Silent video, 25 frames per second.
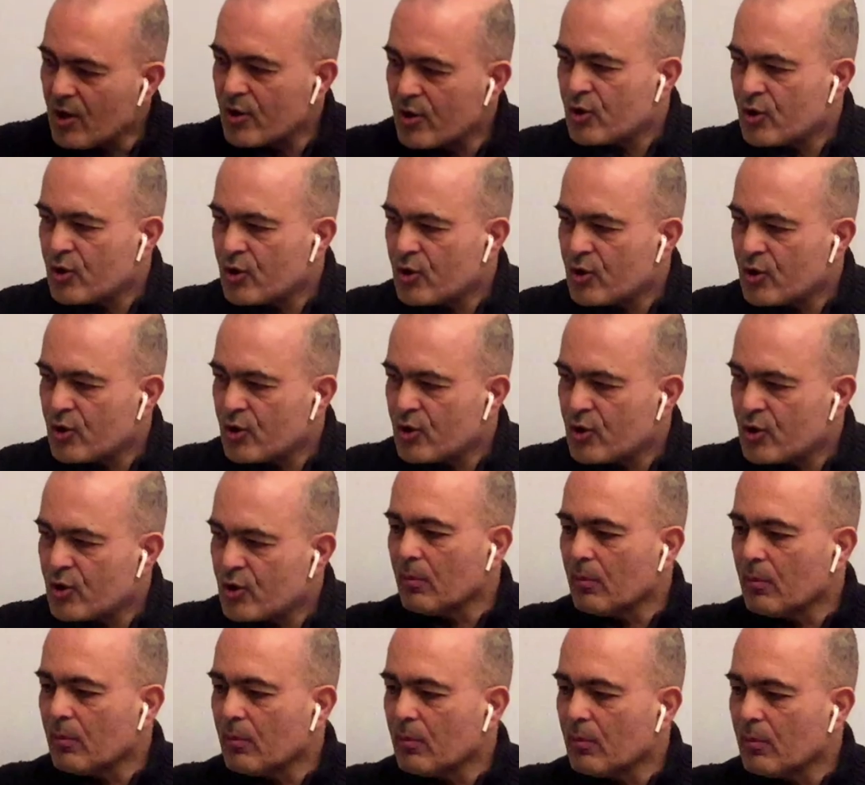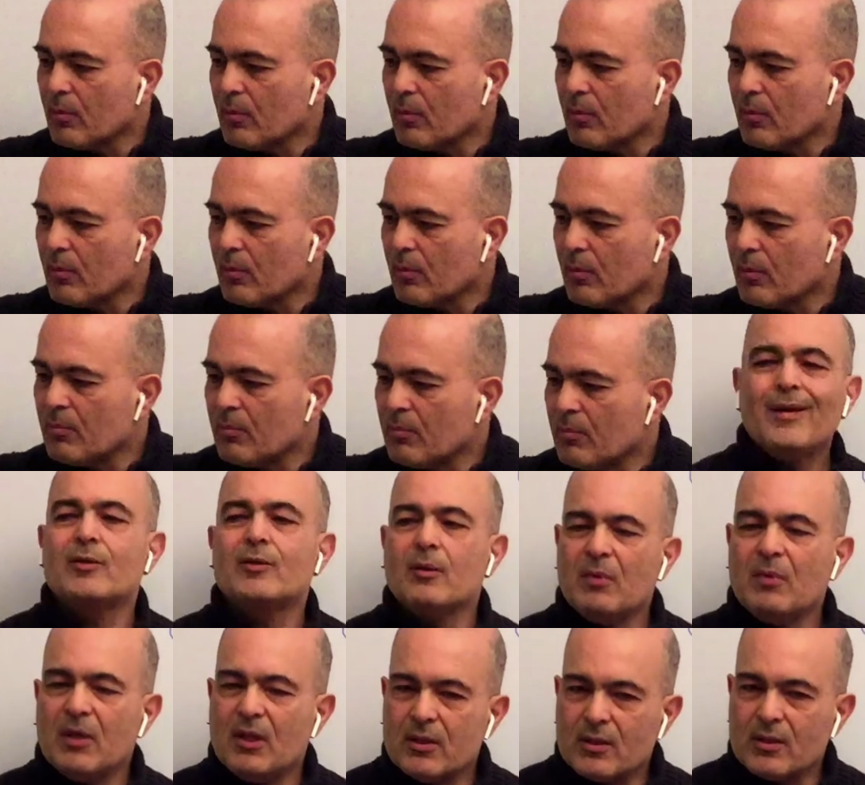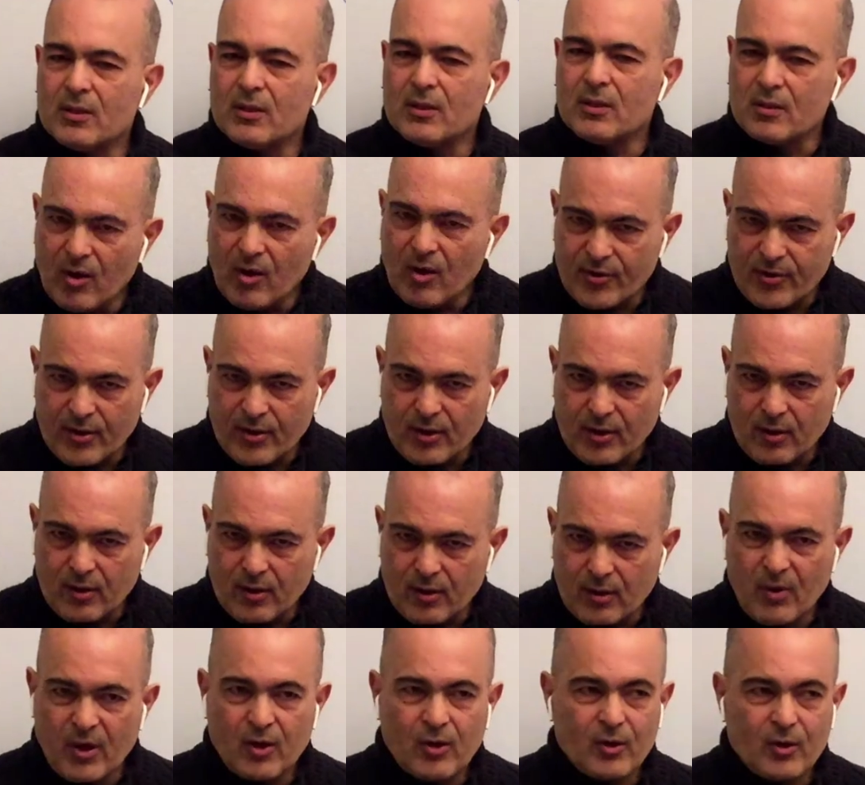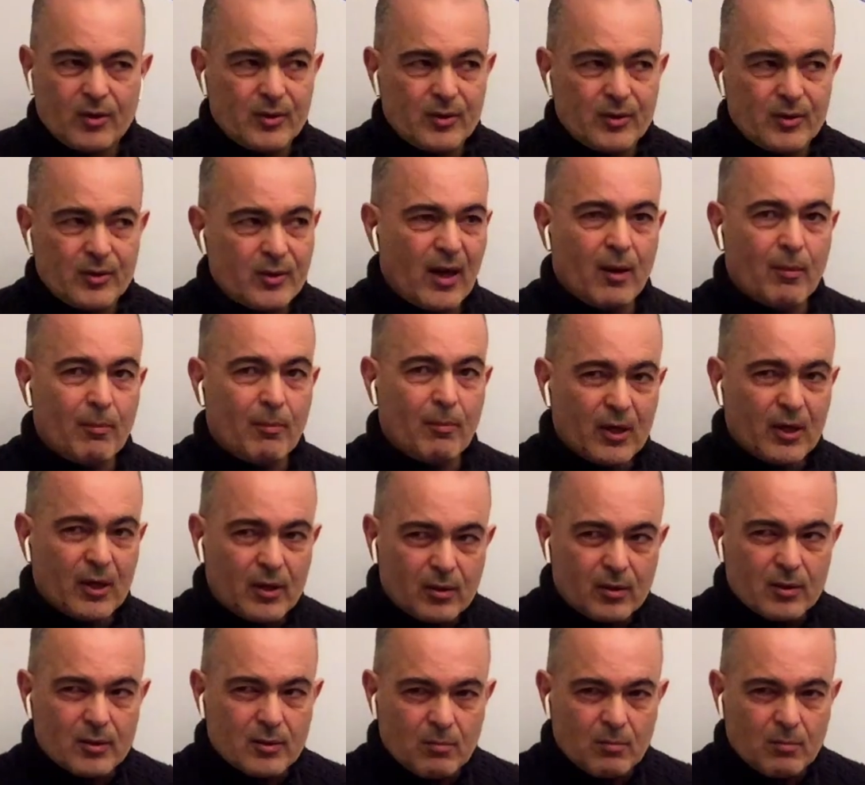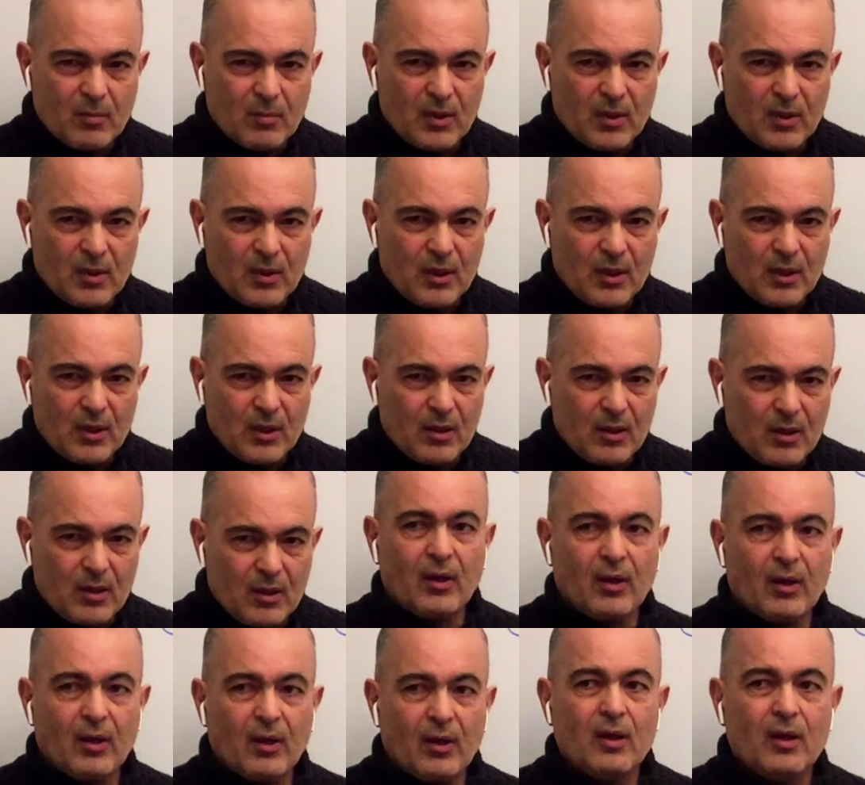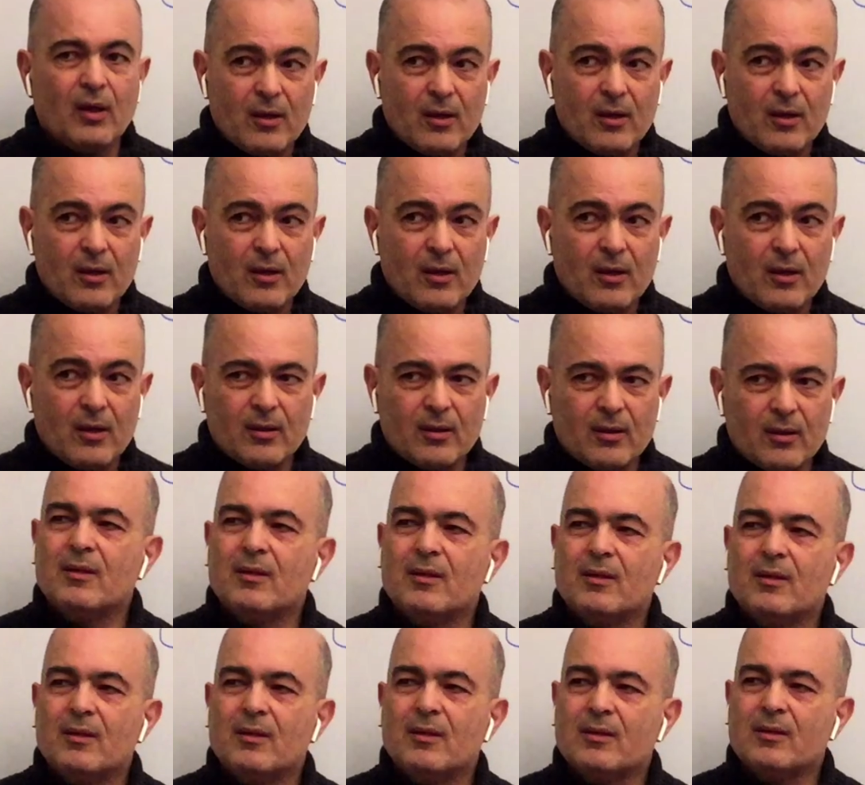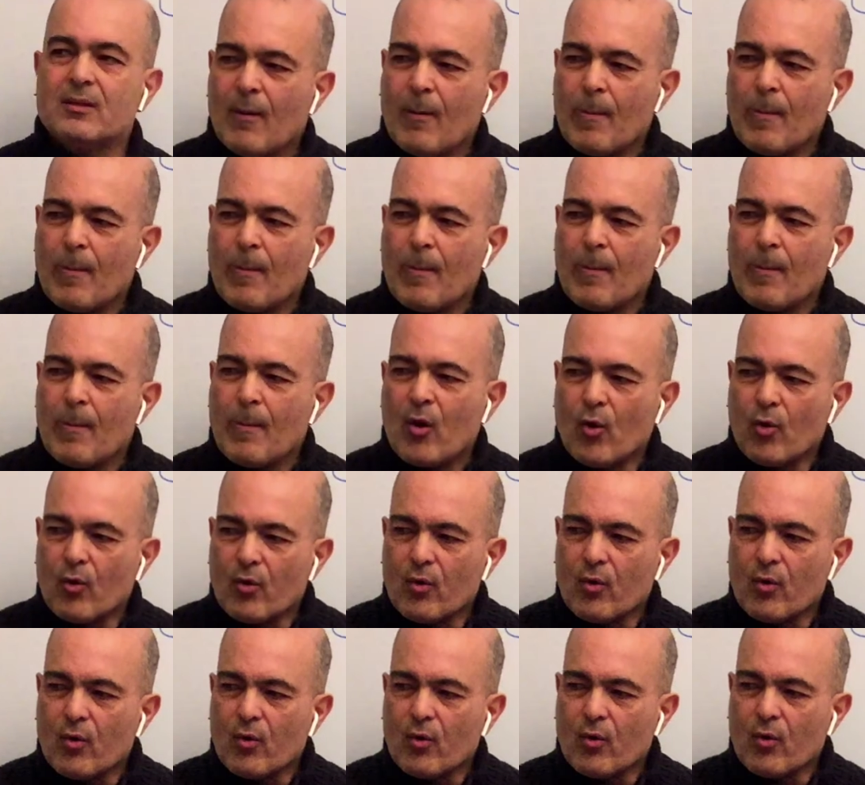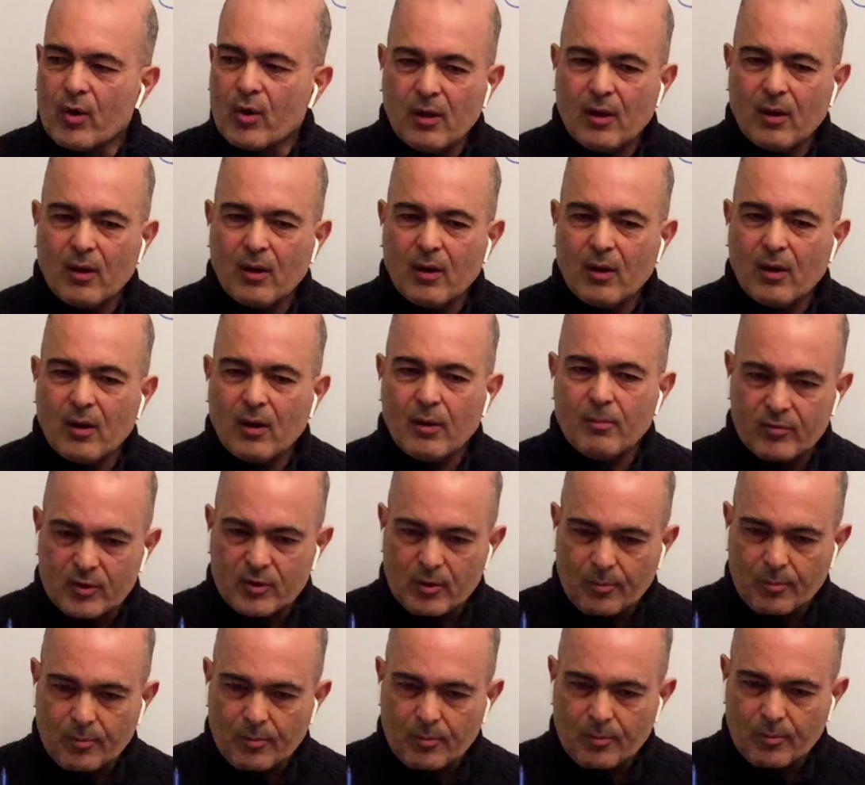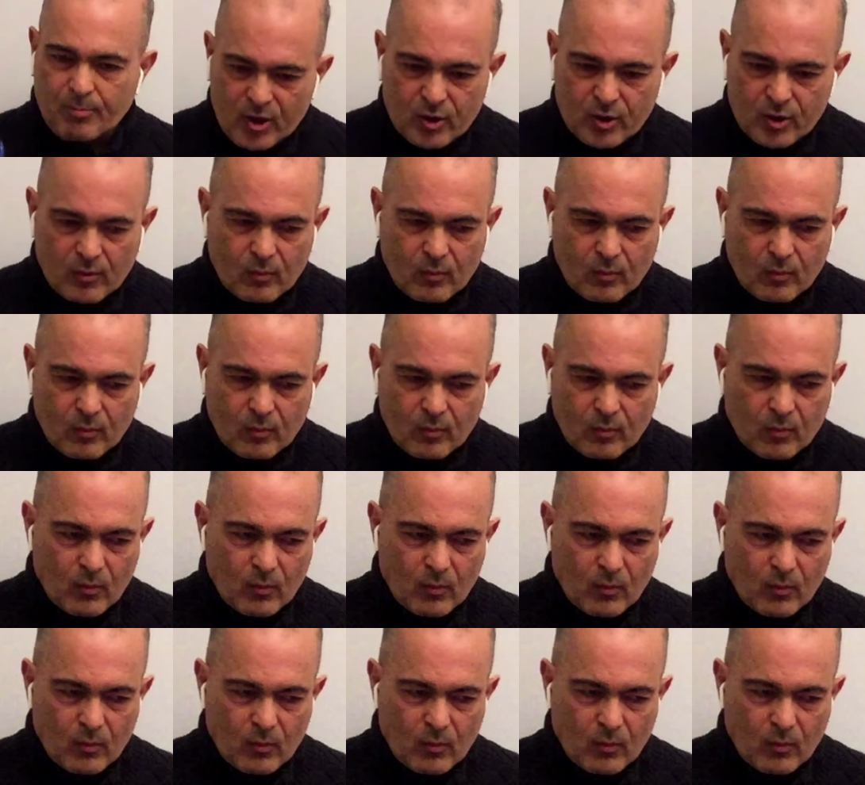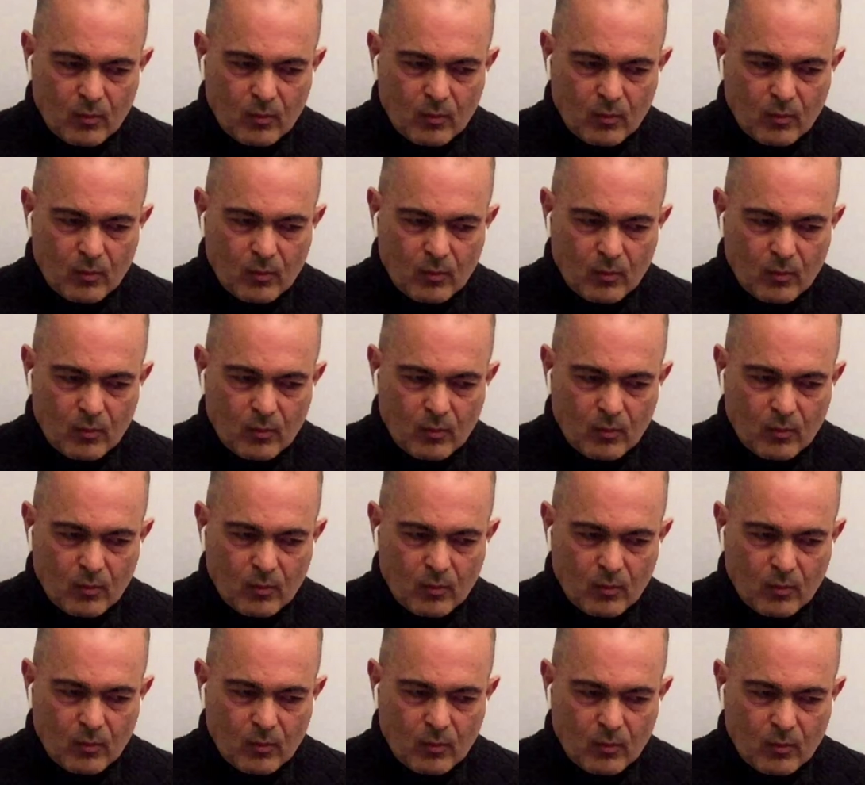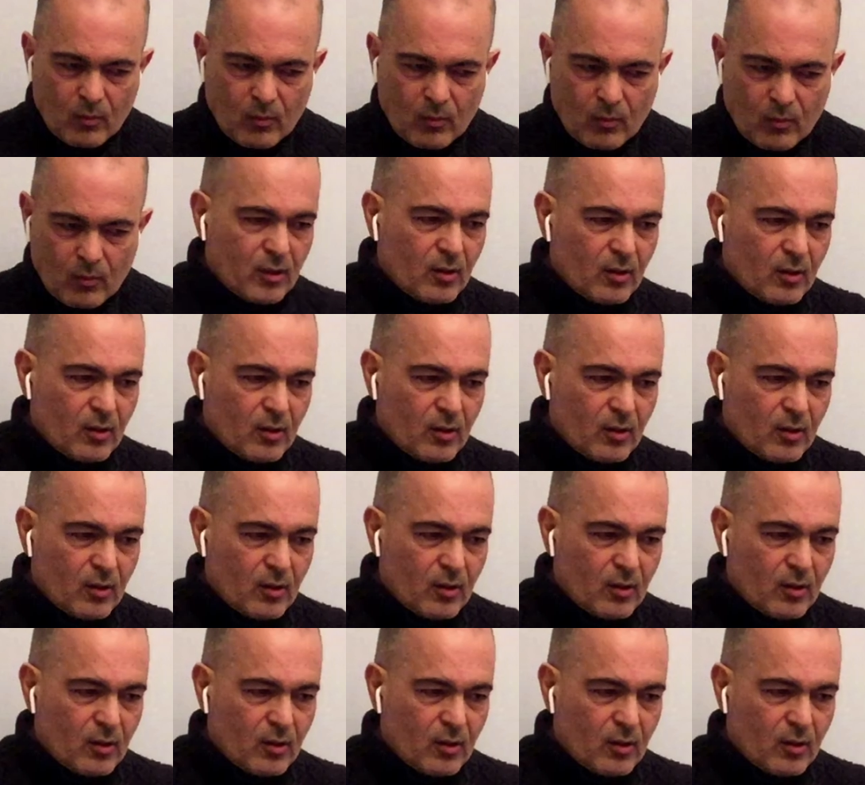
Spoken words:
mean? It actually means nothing, because in Arabic it doesn't mean nothing, anything. It is originally, I believe, was a Persian word, which is ghashogg.